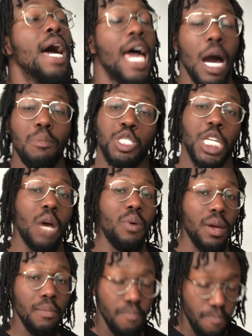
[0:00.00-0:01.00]
help share
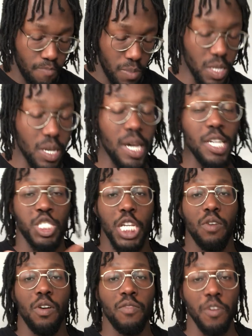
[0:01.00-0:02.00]
it
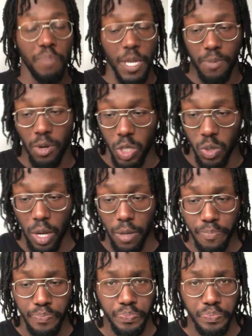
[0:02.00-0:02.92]
with other people as well.